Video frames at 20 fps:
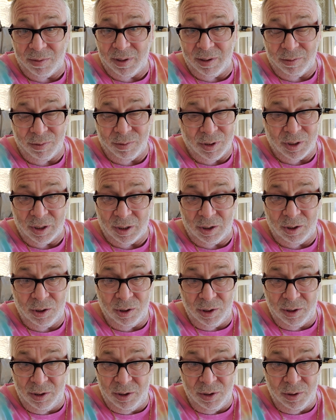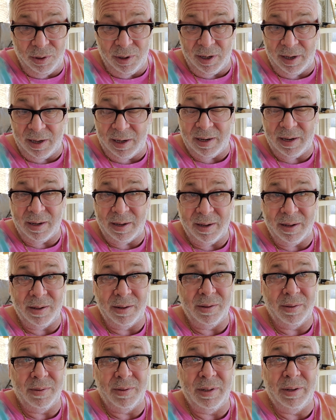It was a good unit.
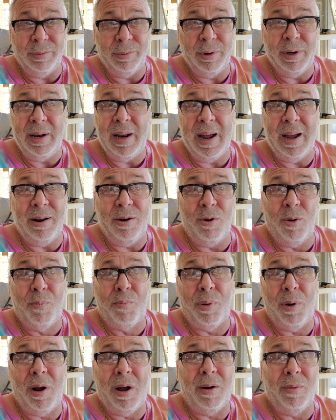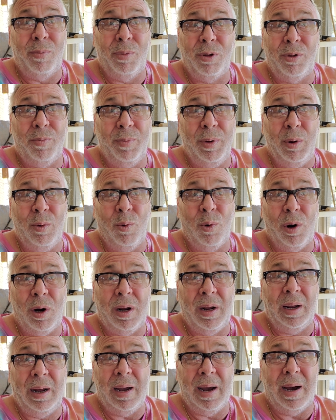They had no problem with me
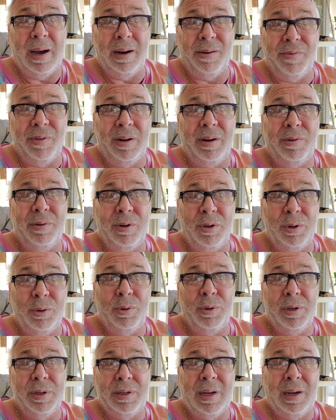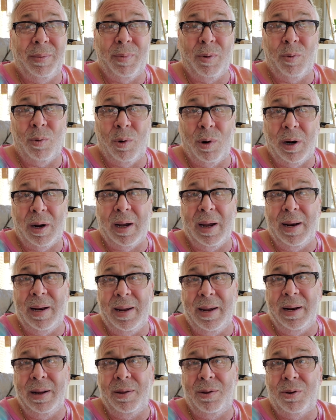working out of there and doing the type of work I
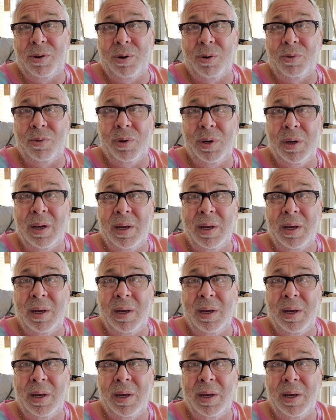needed to.